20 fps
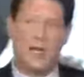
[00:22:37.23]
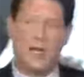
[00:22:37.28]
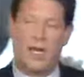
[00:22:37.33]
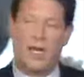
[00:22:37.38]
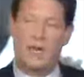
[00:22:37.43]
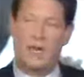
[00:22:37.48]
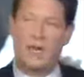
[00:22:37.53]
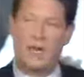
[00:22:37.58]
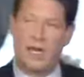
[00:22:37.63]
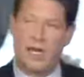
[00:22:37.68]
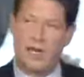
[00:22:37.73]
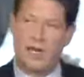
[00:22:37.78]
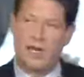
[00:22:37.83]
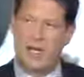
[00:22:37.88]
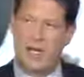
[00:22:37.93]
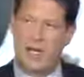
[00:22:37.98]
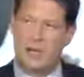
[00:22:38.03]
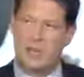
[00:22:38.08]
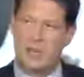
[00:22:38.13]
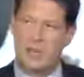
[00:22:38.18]
after that
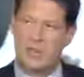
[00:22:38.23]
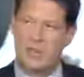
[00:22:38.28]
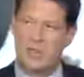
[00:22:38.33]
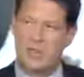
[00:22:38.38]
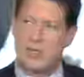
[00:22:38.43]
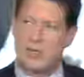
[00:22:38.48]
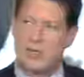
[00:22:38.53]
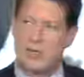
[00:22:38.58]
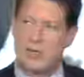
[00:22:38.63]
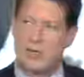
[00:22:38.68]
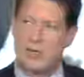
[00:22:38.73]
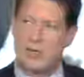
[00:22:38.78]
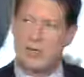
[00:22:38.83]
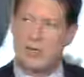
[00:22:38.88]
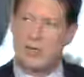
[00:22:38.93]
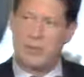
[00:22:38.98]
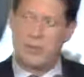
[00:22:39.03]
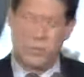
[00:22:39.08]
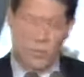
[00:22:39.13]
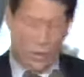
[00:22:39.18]
campus suffered
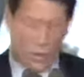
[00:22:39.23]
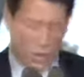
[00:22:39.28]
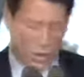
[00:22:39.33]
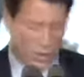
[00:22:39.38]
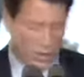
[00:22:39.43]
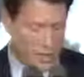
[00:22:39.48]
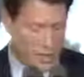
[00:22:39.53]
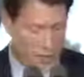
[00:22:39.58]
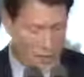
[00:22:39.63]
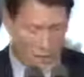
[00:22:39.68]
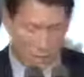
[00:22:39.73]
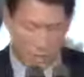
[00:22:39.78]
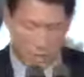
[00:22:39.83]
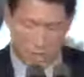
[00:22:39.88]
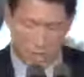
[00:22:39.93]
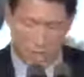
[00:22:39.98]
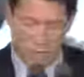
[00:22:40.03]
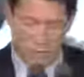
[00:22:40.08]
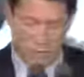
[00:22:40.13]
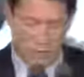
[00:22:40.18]
uh, more
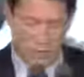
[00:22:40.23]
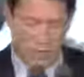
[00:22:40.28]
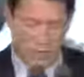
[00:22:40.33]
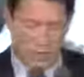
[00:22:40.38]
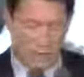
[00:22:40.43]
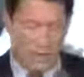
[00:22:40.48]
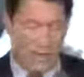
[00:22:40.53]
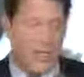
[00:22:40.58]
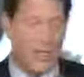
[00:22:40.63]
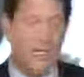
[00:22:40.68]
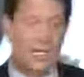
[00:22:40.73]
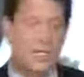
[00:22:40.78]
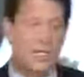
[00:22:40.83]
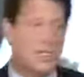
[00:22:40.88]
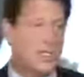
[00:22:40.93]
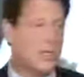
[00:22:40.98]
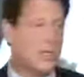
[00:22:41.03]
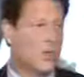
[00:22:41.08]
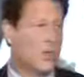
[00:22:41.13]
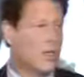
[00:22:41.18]
damage than any
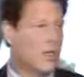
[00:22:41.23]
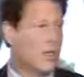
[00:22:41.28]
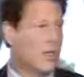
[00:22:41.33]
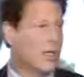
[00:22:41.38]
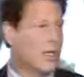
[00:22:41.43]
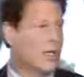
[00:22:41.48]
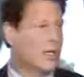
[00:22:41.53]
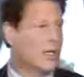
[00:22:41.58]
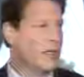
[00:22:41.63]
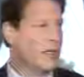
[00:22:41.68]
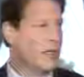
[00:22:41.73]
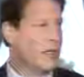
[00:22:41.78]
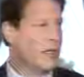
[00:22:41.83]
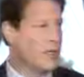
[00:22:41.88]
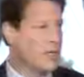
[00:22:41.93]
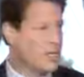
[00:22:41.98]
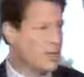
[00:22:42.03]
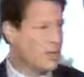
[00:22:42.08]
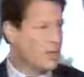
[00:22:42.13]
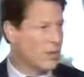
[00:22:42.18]
school in
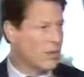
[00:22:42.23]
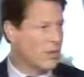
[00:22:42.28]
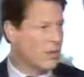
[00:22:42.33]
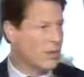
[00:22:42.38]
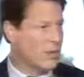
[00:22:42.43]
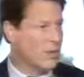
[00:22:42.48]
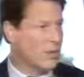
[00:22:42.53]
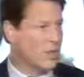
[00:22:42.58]
history,